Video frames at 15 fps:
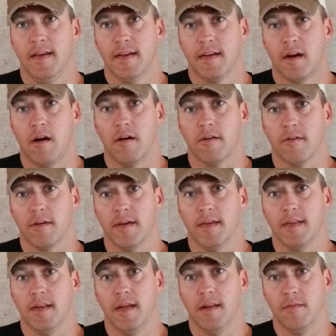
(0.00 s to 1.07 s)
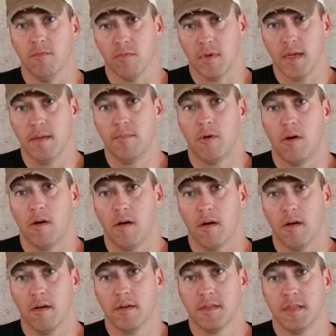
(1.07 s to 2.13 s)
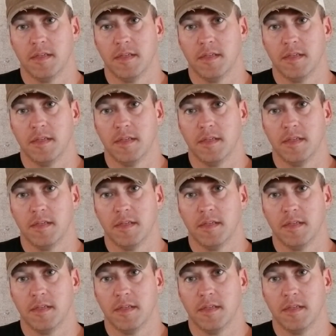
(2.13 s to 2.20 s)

concrete and rebar,